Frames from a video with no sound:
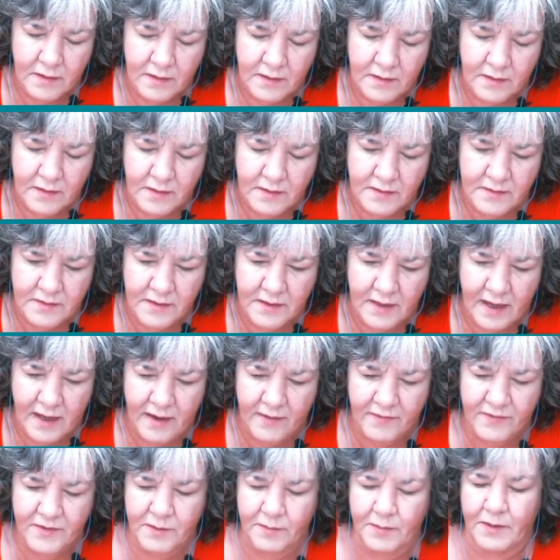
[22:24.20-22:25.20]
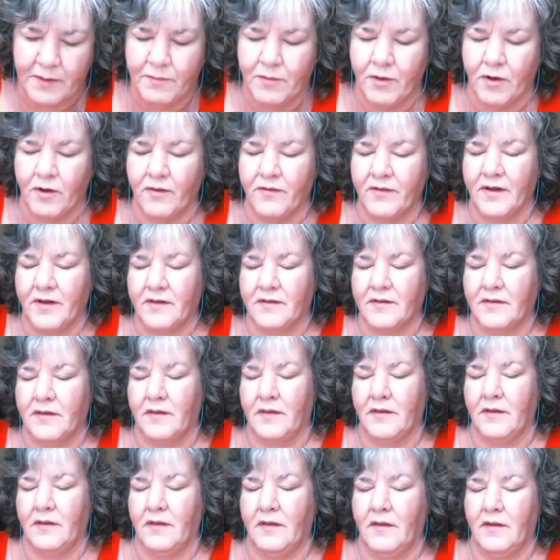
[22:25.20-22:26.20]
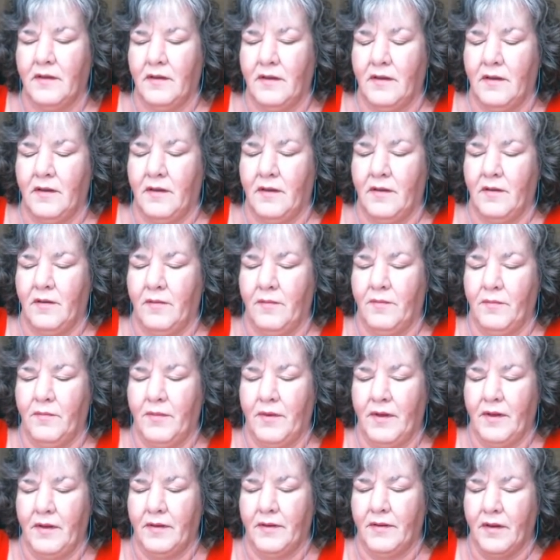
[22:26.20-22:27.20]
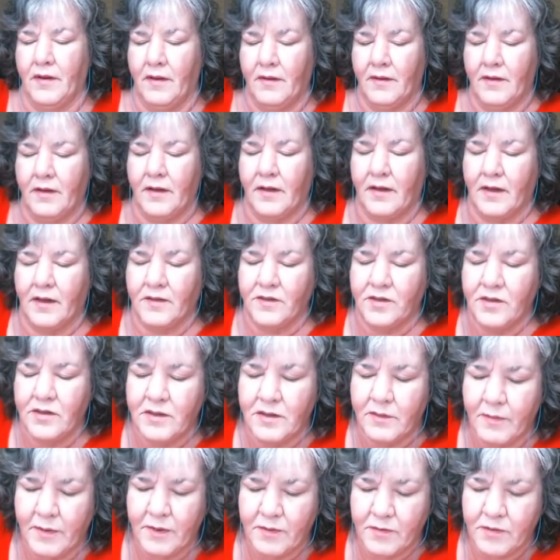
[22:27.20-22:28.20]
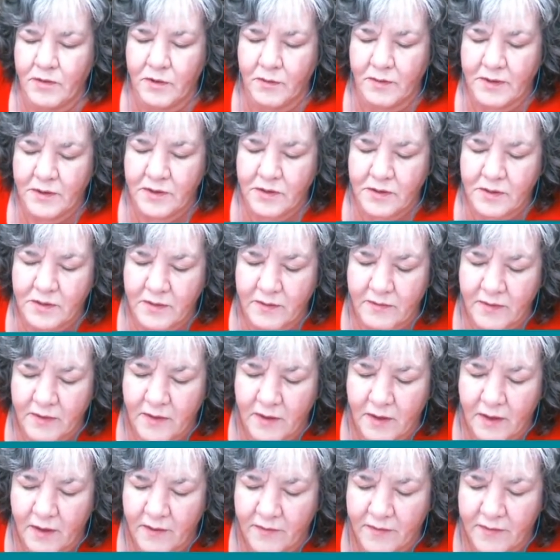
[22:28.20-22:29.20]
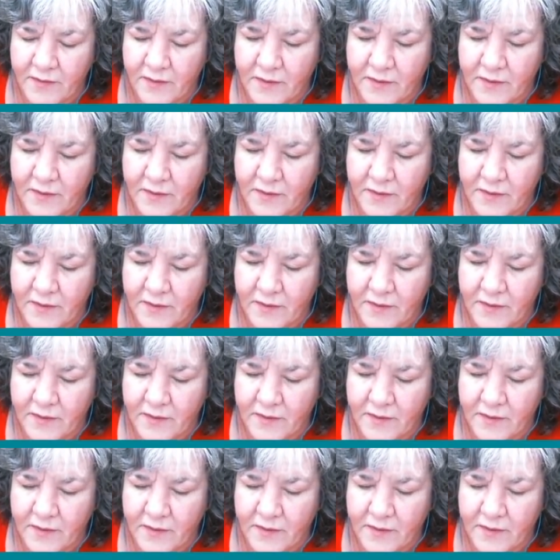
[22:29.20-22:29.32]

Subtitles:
Doesn't have to be perfect, but I'm going to cut just about 2 inches of it off.